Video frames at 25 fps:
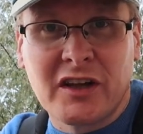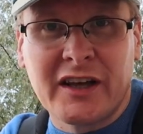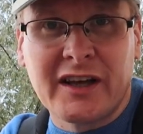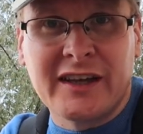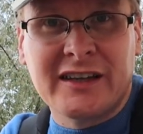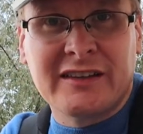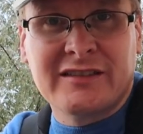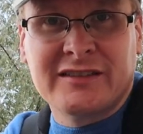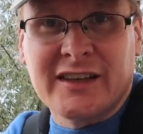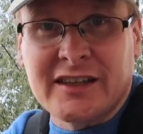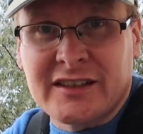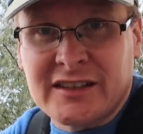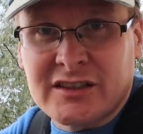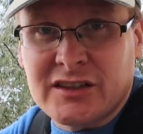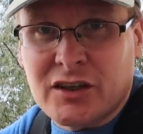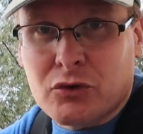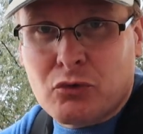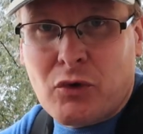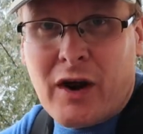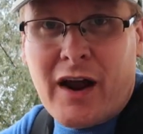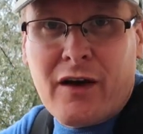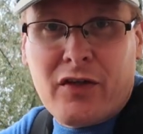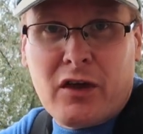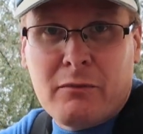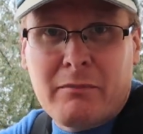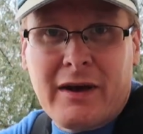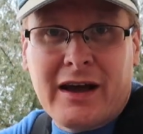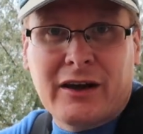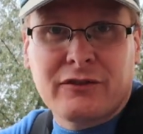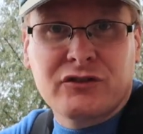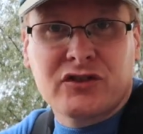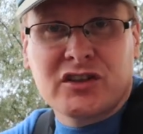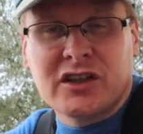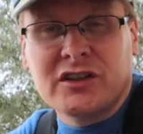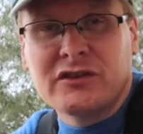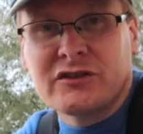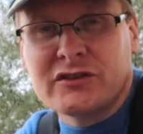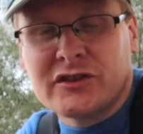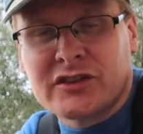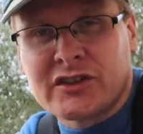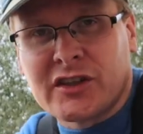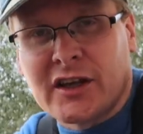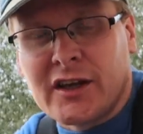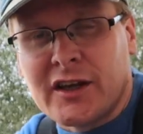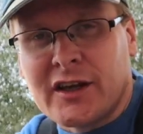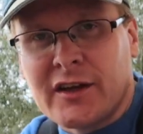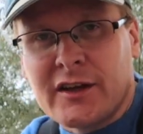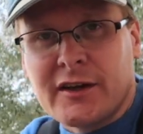that exist around the mountains